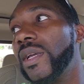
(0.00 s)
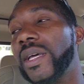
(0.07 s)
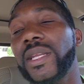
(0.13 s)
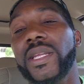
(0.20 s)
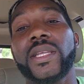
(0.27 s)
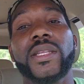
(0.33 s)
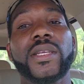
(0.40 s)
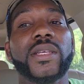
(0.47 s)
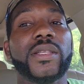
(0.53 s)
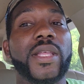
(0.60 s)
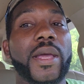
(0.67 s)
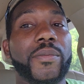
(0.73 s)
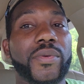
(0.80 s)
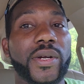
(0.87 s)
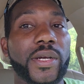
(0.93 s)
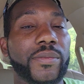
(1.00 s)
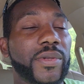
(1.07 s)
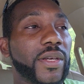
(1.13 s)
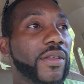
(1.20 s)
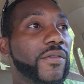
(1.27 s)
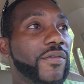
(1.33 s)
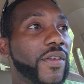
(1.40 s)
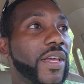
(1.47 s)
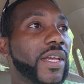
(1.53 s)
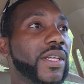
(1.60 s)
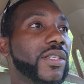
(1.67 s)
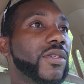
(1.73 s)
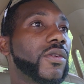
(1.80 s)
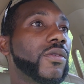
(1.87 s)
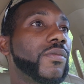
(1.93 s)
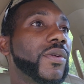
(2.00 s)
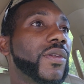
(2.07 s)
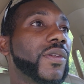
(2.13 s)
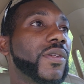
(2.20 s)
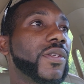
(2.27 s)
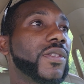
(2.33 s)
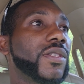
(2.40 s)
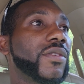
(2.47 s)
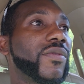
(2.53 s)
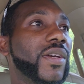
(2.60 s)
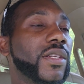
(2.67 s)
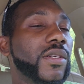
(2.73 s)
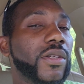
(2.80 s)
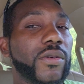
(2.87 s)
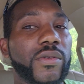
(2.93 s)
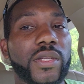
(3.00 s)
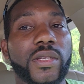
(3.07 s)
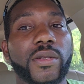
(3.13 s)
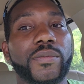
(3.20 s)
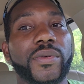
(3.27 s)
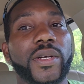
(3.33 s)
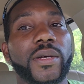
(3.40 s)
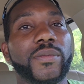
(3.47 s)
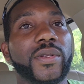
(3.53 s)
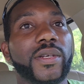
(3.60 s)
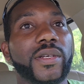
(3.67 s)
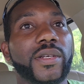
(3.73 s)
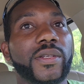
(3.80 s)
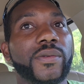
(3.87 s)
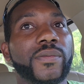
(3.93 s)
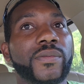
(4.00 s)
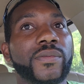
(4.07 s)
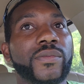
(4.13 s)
I need to get that prep done fast though, because if I don't get the prep done,